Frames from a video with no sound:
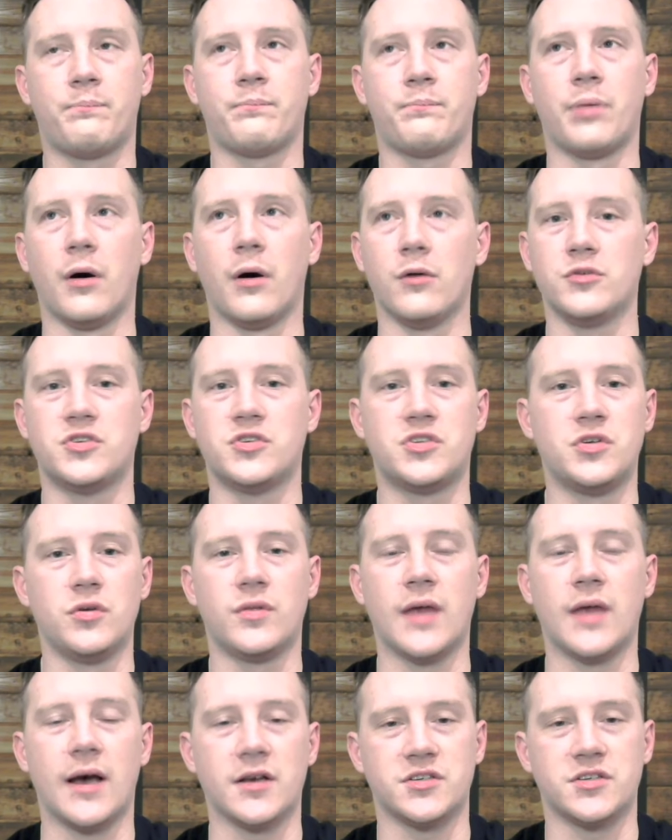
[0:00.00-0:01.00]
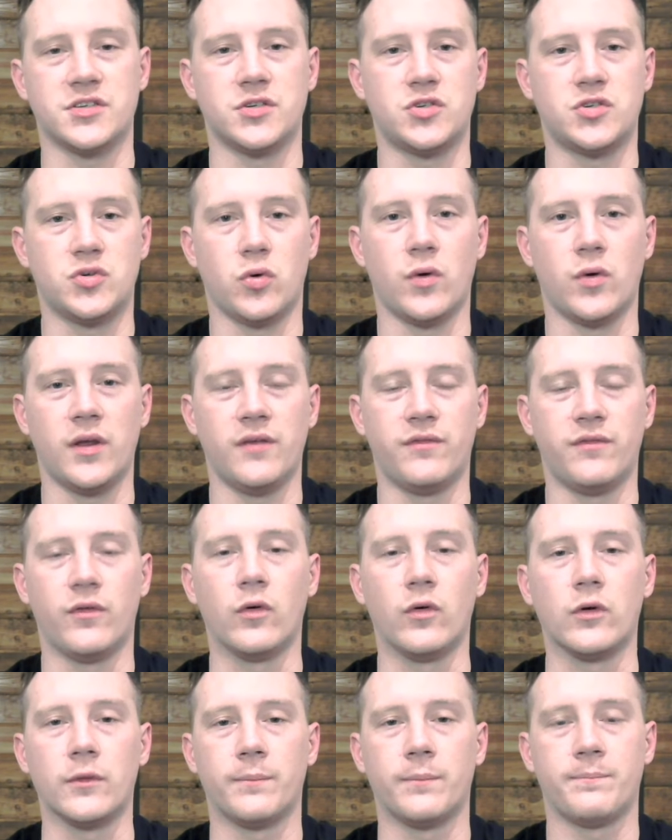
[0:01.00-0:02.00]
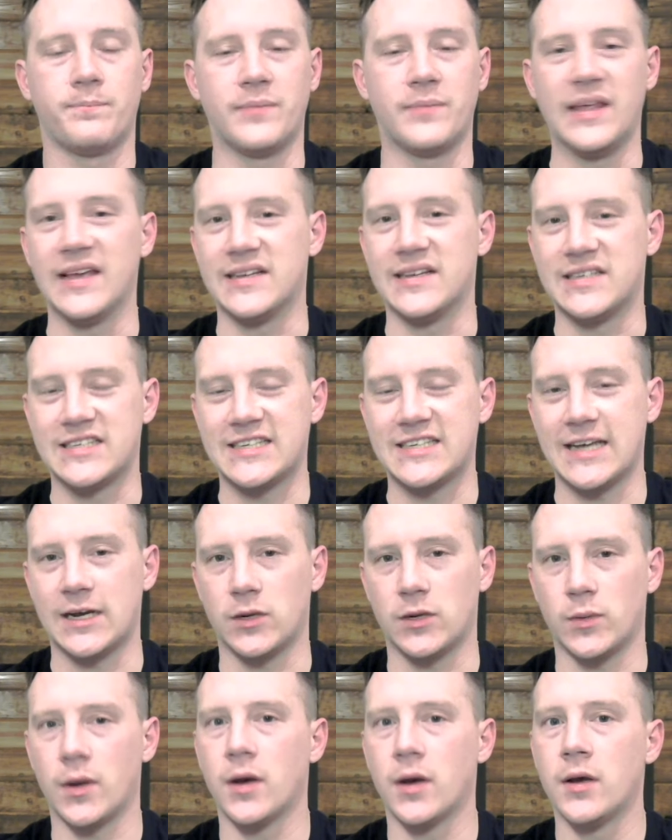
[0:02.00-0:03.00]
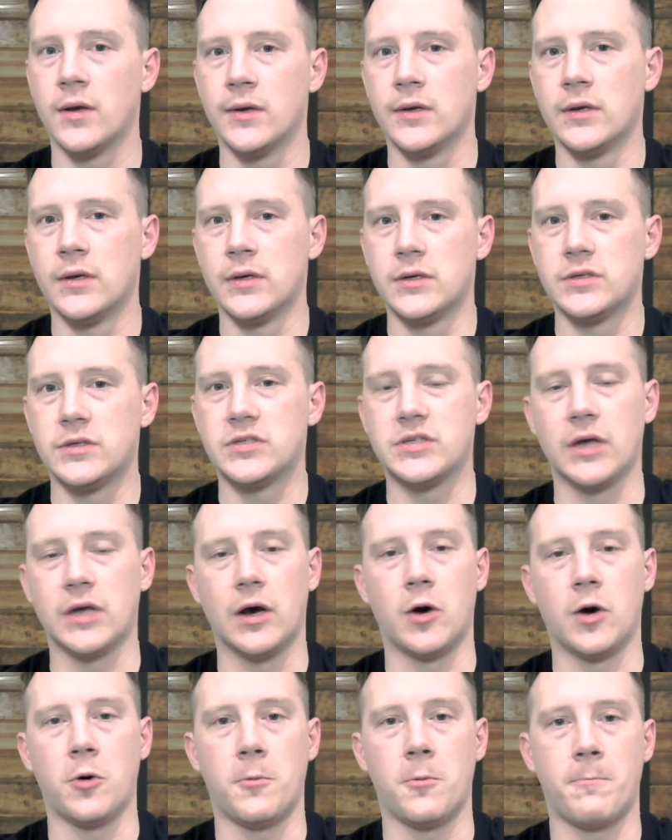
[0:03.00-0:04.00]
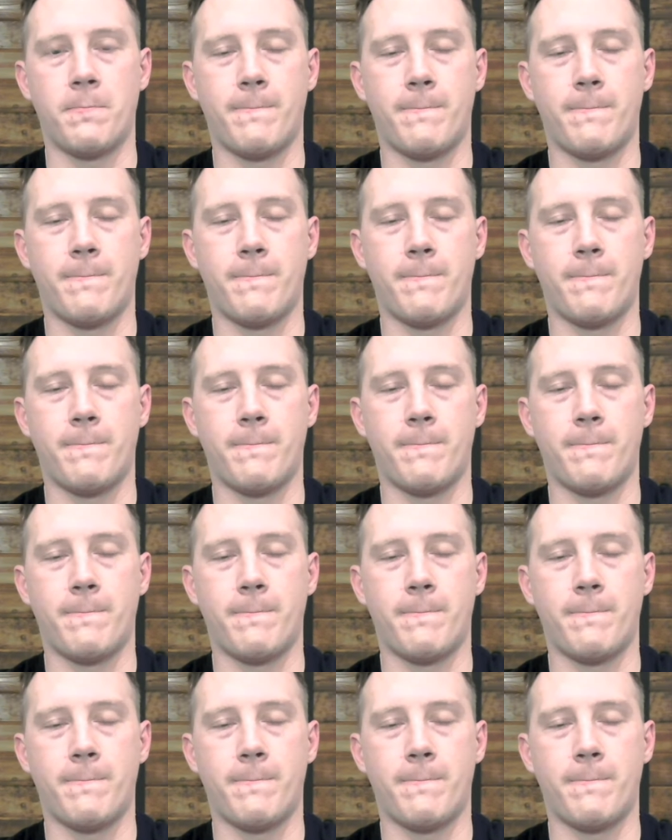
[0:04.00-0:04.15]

post-2024, etc. So